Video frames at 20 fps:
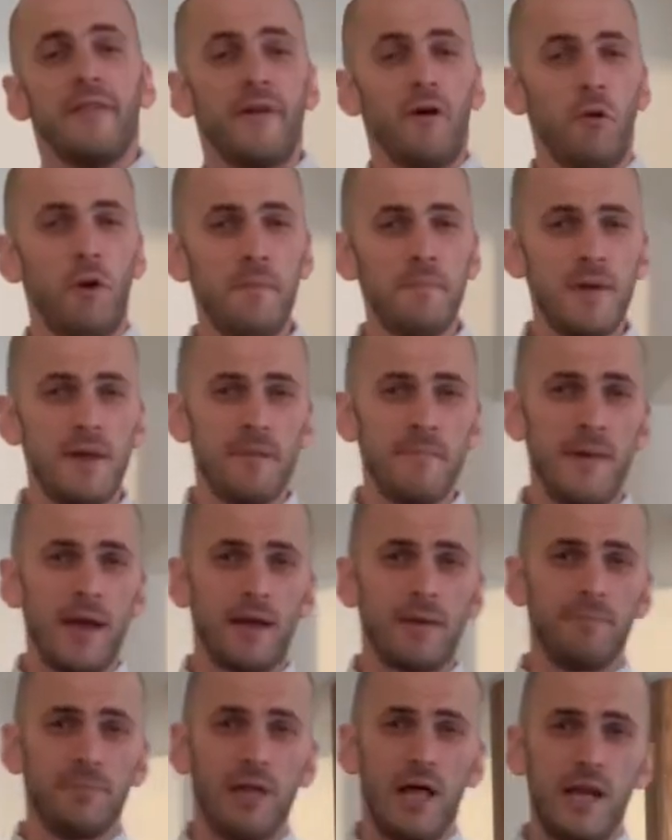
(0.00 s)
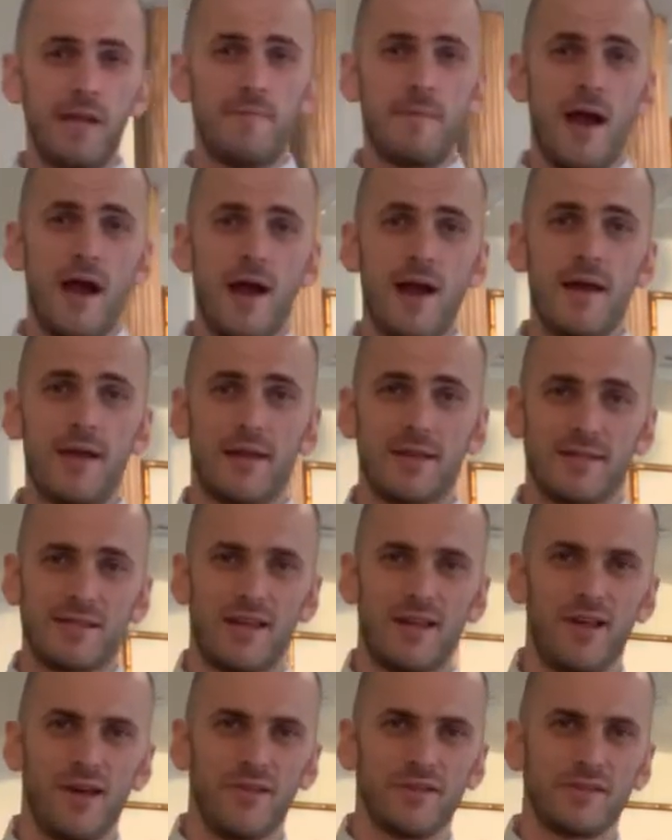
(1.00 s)
They wanted me to make a Bloody Mary because
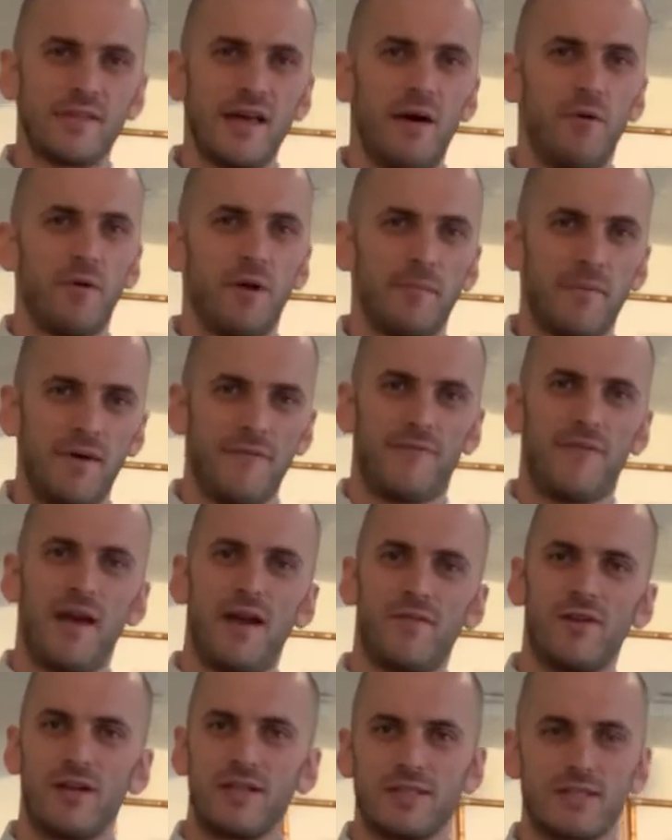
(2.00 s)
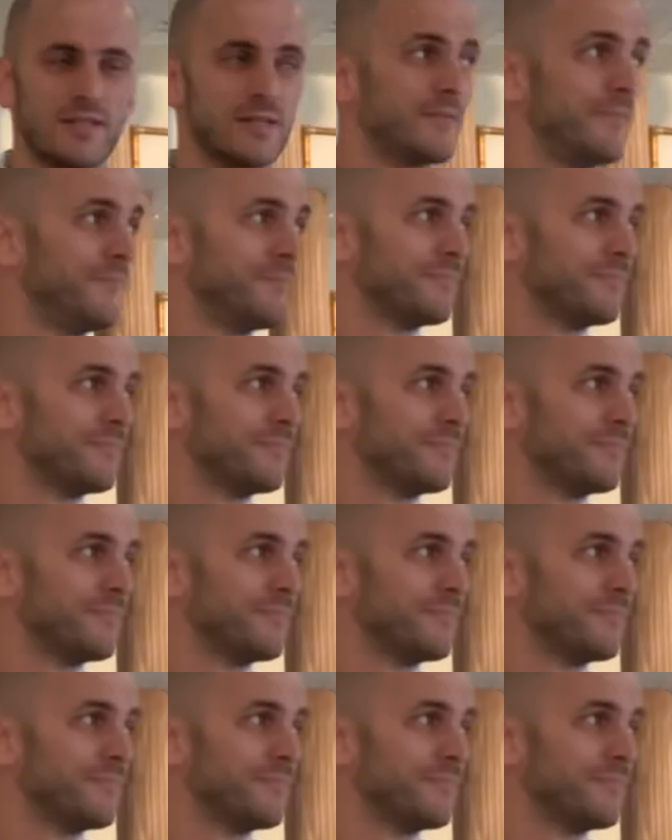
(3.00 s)
they know it's not one of my favorites.